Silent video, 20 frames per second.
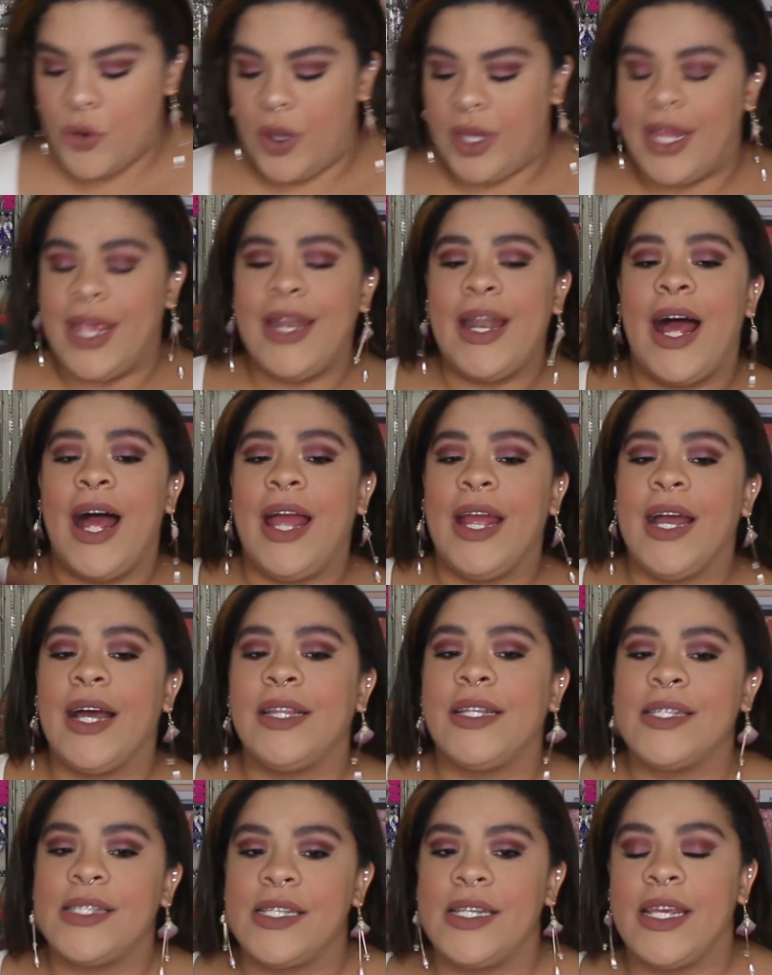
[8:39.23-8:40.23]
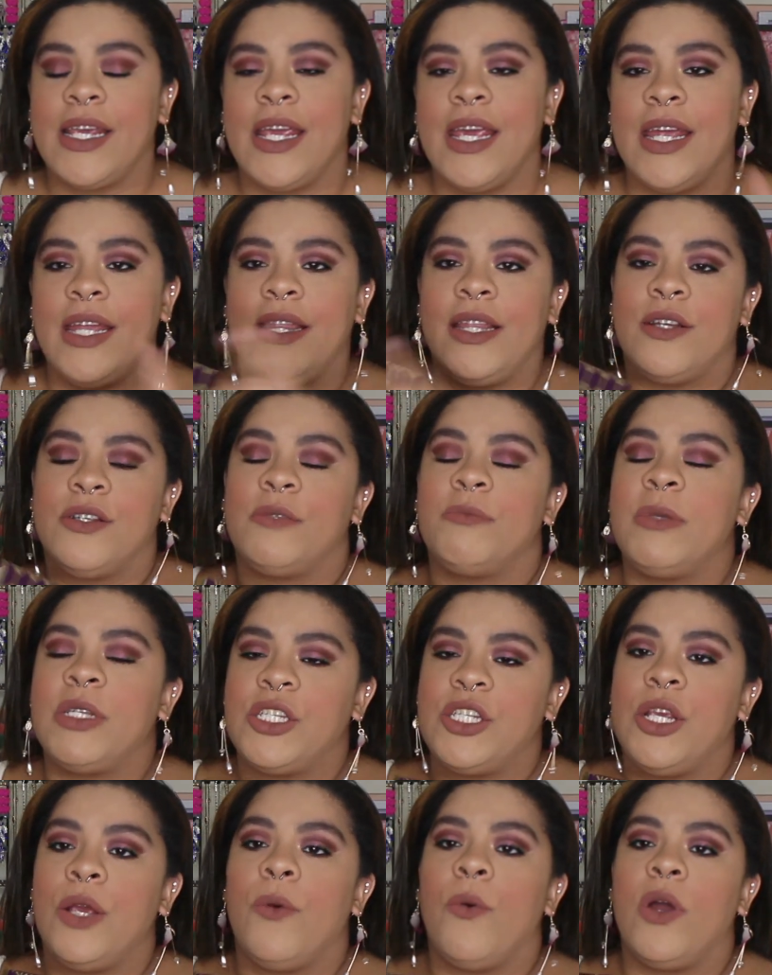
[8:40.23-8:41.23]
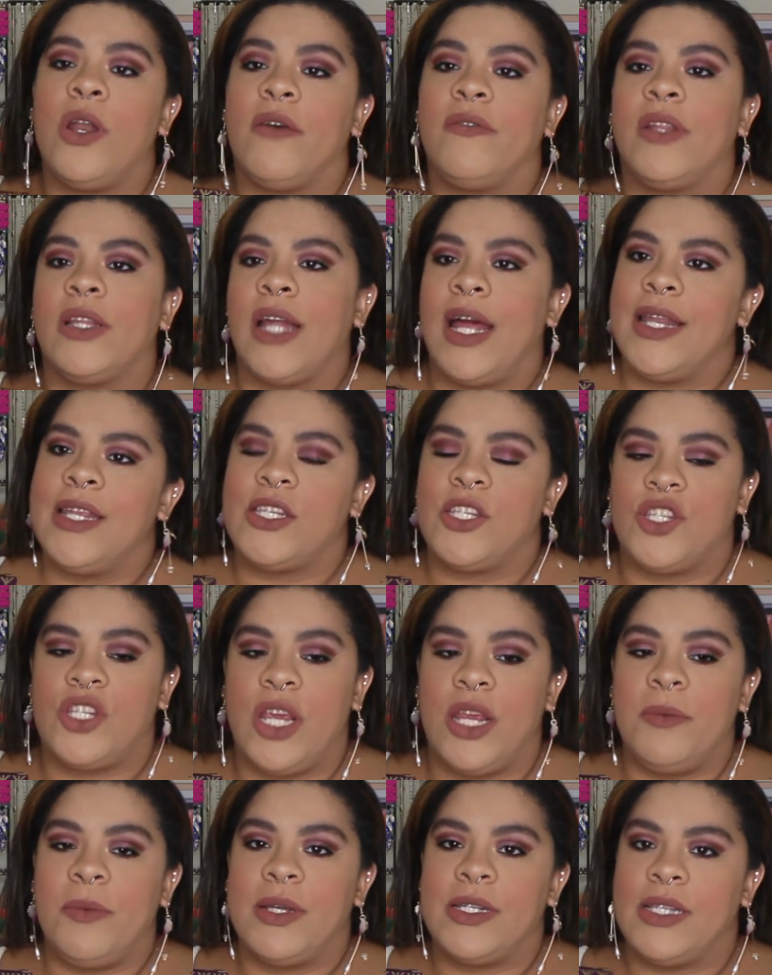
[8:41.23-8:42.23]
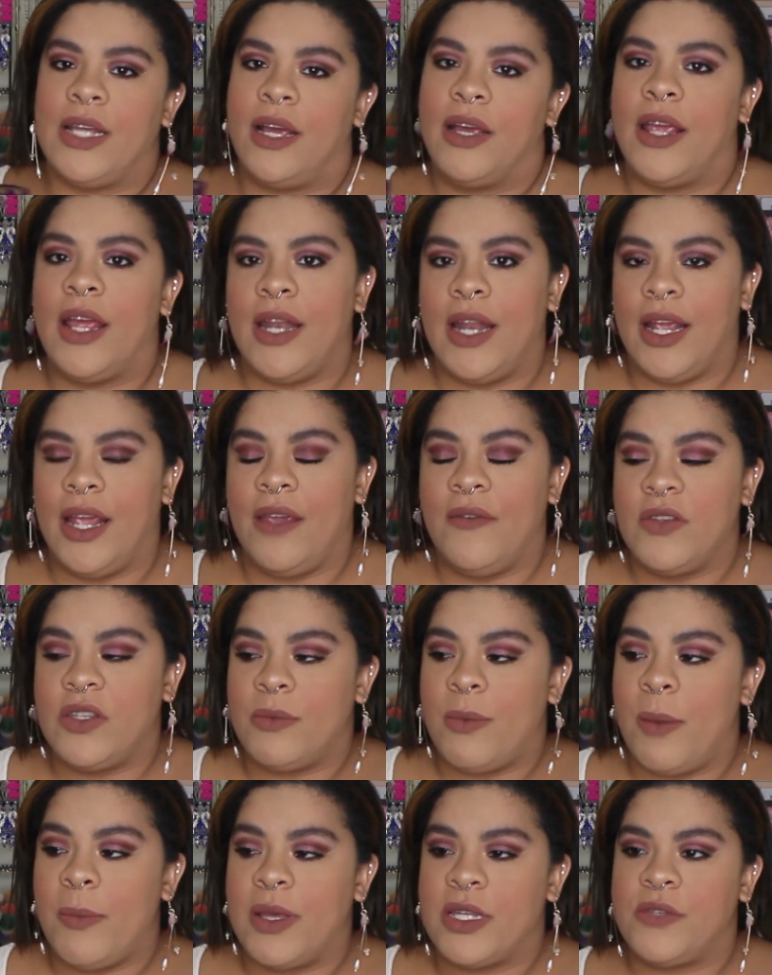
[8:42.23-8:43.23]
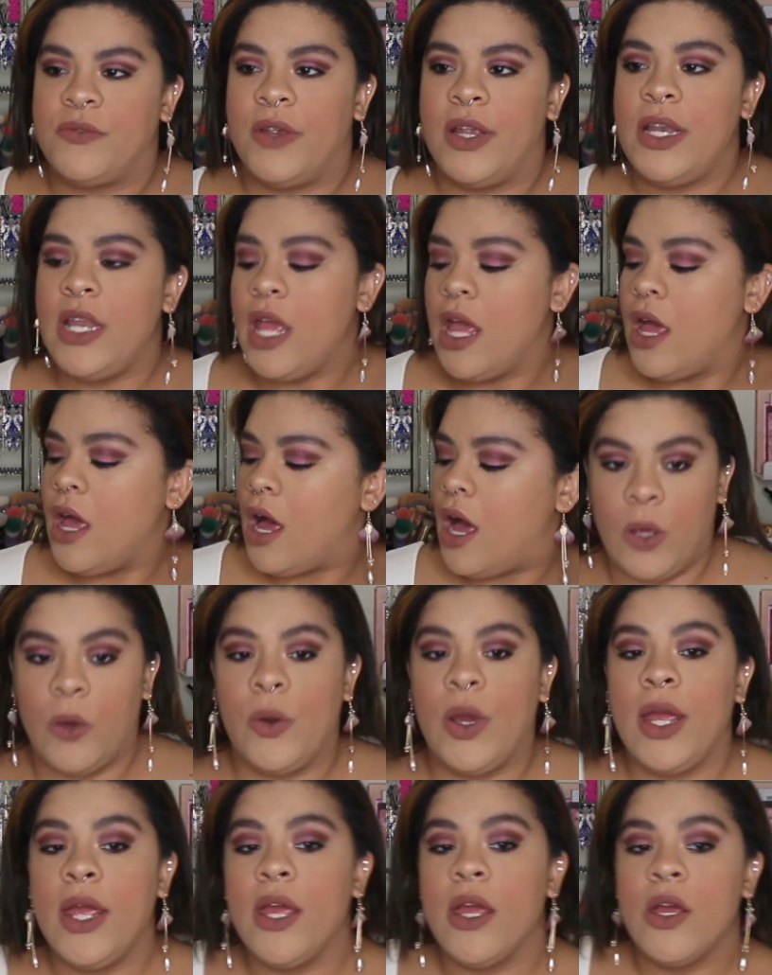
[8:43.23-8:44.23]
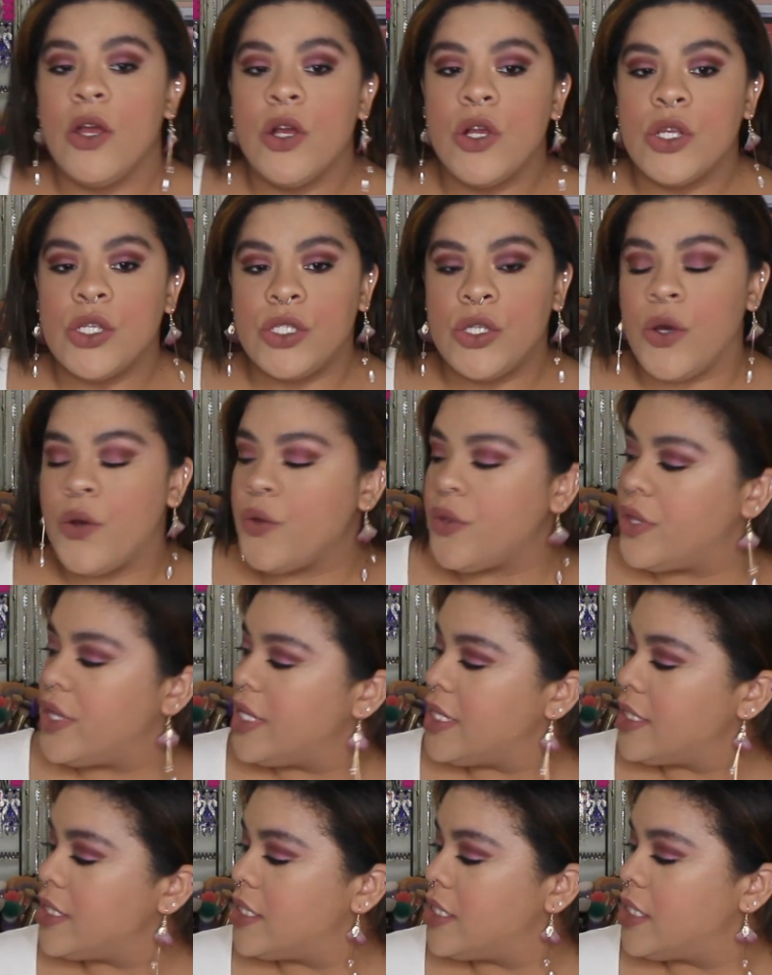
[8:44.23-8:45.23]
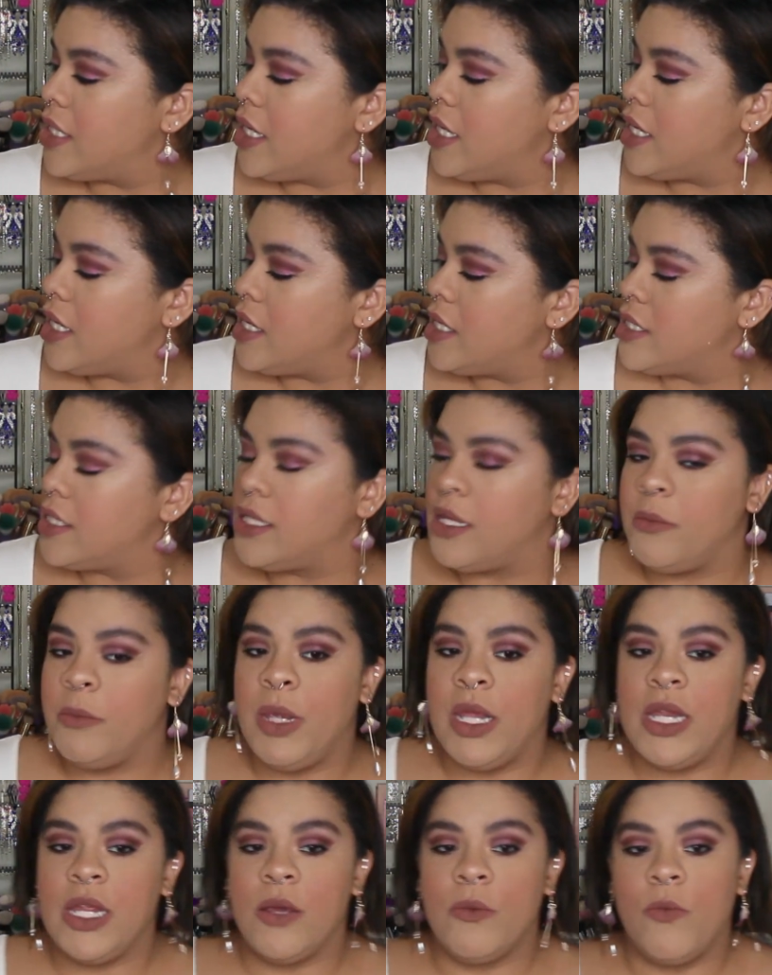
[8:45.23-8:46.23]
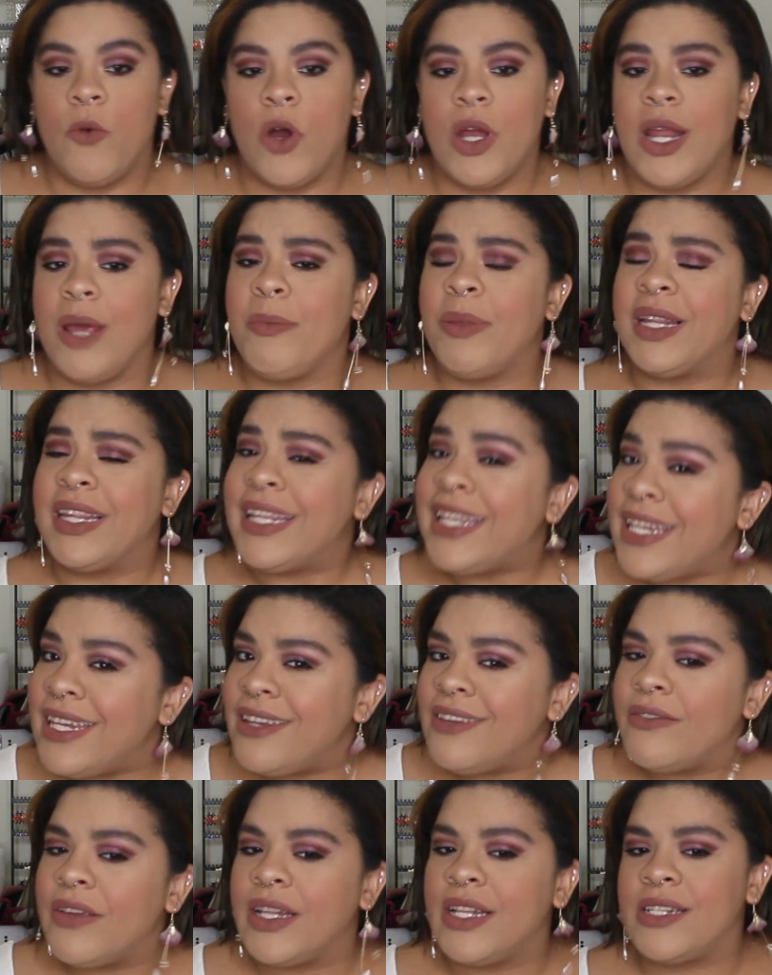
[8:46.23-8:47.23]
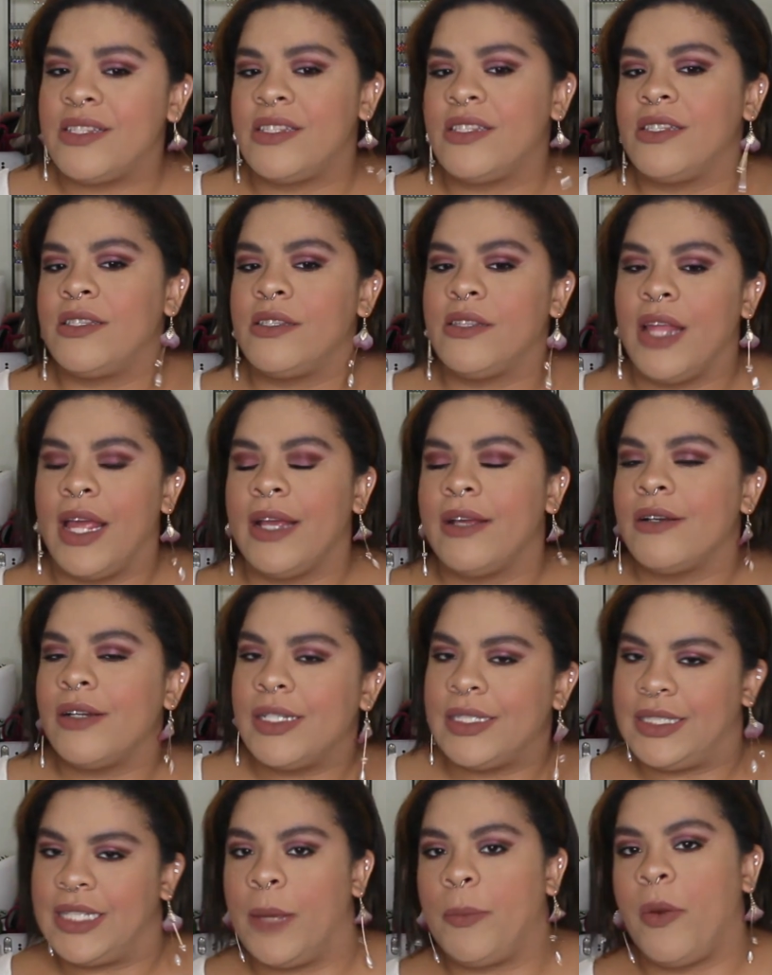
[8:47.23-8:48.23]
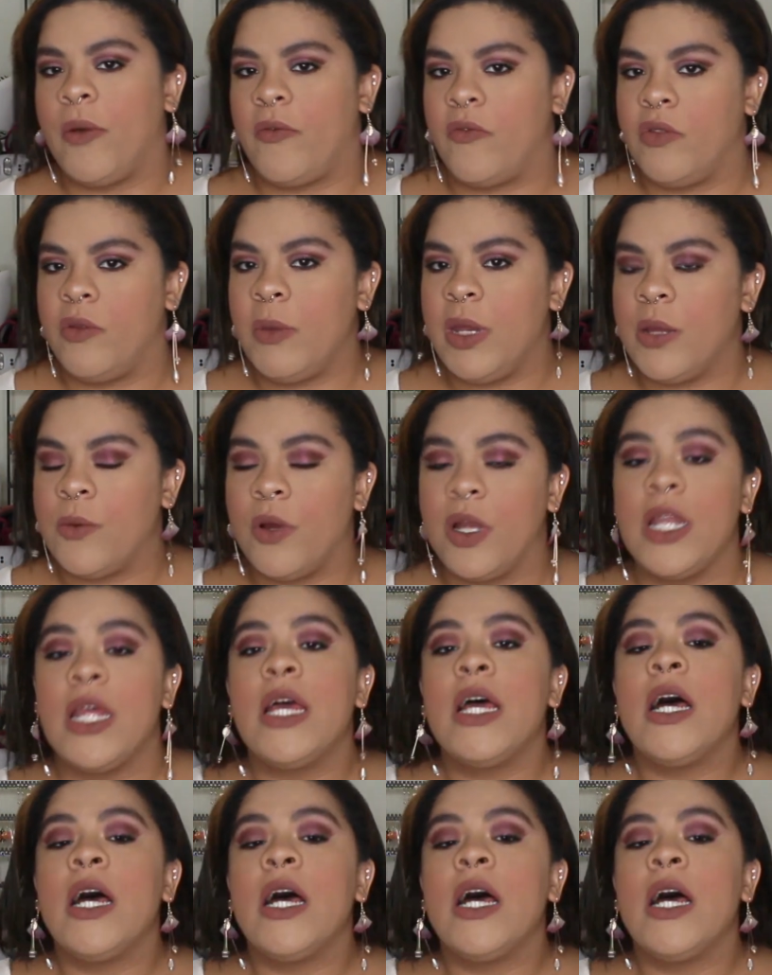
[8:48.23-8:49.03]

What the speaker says: again, I got this in a kit. There's missing one of the lightest shade because again, I gave it to my best friend. Okay, so this is the medium one, I believe, and this is like a step up from the medium one.